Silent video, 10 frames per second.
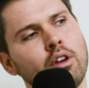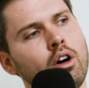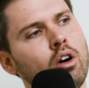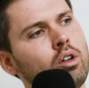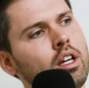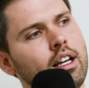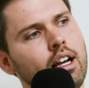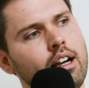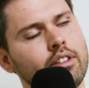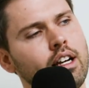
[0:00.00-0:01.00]
though,
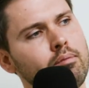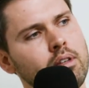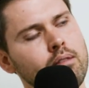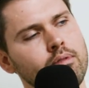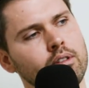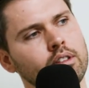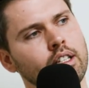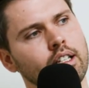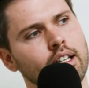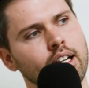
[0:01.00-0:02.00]
like I've got people
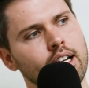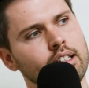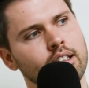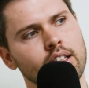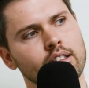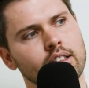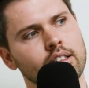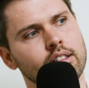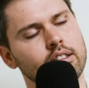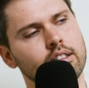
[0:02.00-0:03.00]
like a guy in
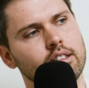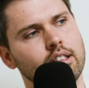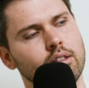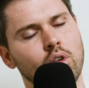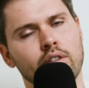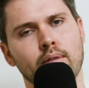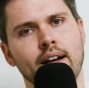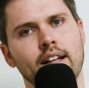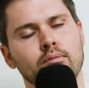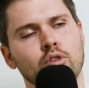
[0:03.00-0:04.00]
London, and one of them
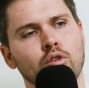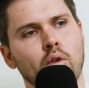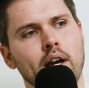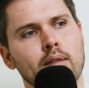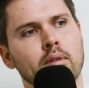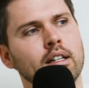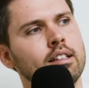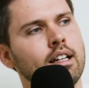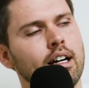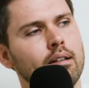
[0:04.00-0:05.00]
had to move away,
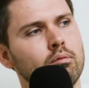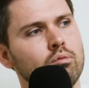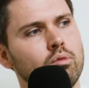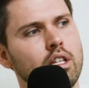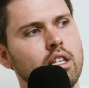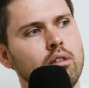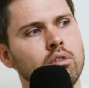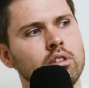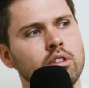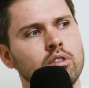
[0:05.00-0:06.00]
but um, he
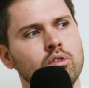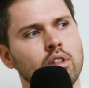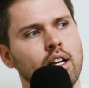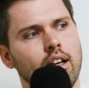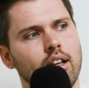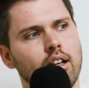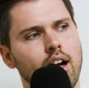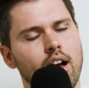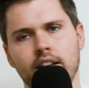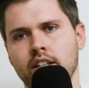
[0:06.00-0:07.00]
will do like
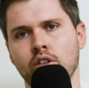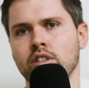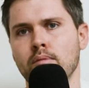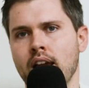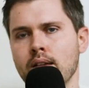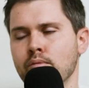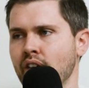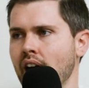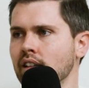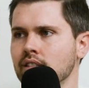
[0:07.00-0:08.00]
he knows I pay him
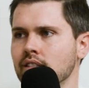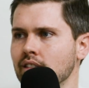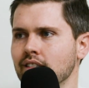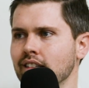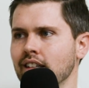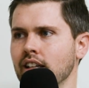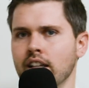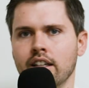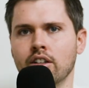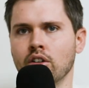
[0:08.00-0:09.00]
fast. Yeah,
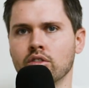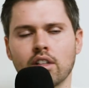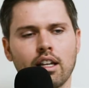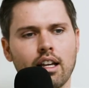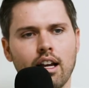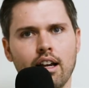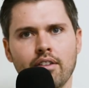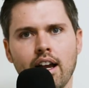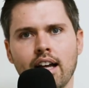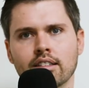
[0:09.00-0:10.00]
he, yeah. he knows like
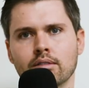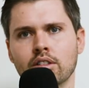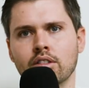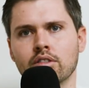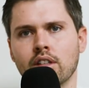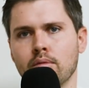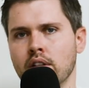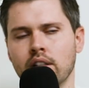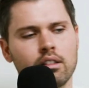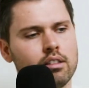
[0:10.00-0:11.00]
if I ask him to do
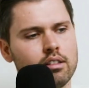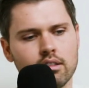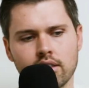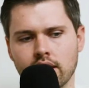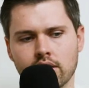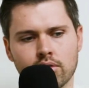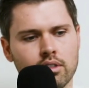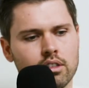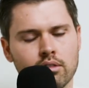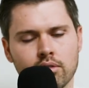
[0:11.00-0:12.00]
something, it's a
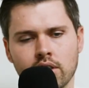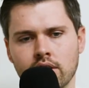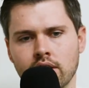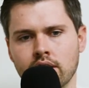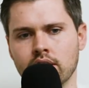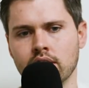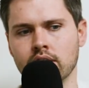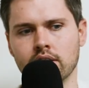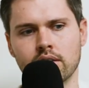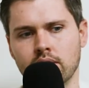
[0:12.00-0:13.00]
it's the real
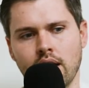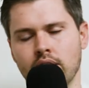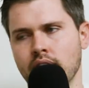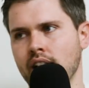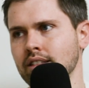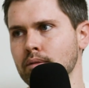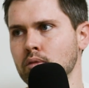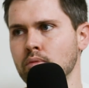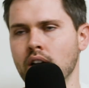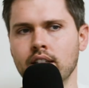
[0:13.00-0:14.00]
deal. I don't ask him
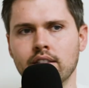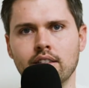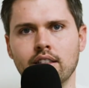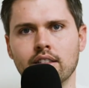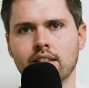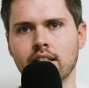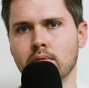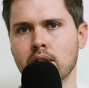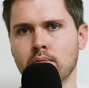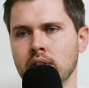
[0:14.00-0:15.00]
his price. He just
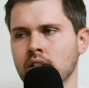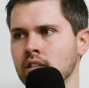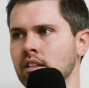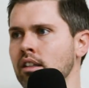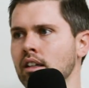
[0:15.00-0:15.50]
sends me the bill.